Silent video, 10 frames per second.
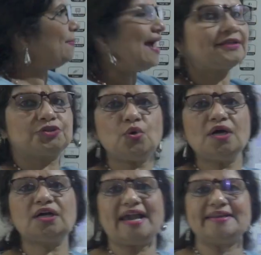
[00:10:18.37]
back to
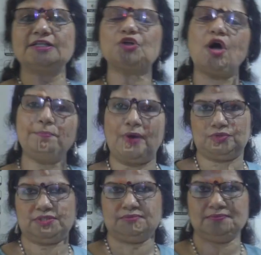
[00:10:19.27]
a chiral
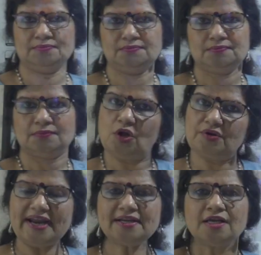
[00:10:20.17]
compound.
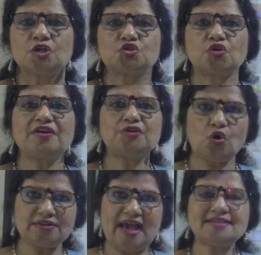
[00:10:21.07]
Alright, so we
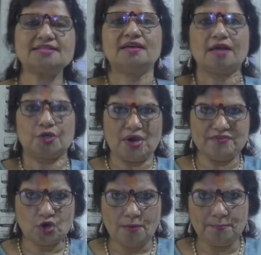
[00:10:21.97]
know that you have
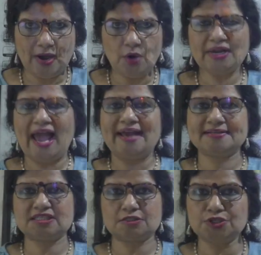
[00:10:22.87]
a compound and
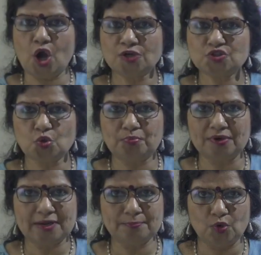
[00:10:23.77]
its
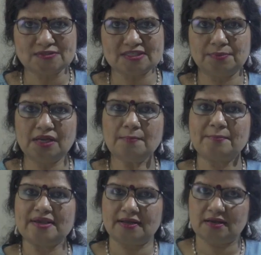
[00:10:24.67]
non-superimposable
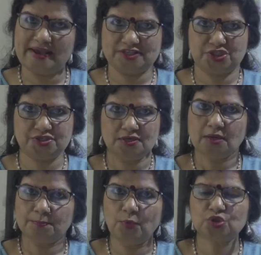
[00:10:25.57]
mirror image.
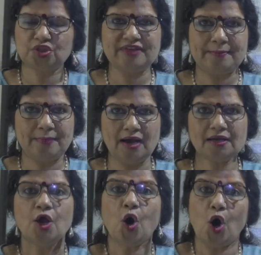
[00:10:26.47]
Both of them
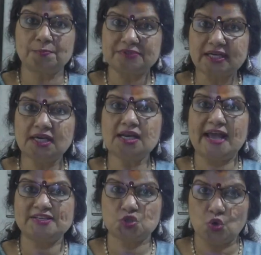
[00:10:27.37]
are optical
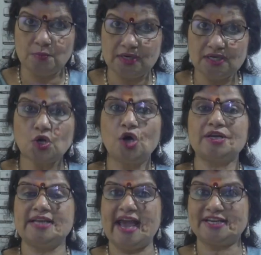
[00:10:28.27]
isomers or
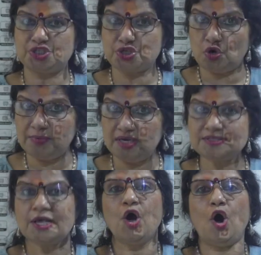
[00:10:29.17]

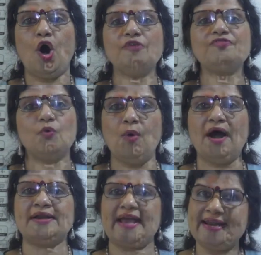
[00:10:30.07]
enantiomers of
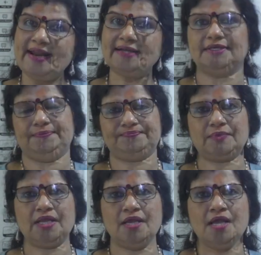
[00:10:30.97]
one another.
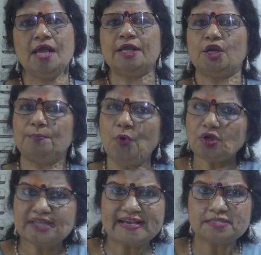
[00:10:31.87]
Now
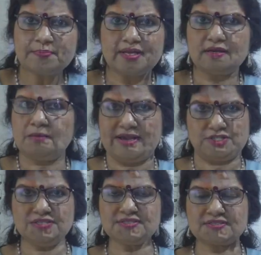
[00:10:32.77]
both these mirror
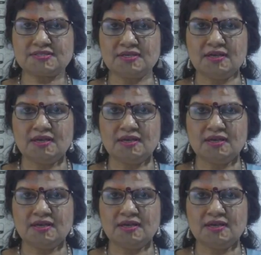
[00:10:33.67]
images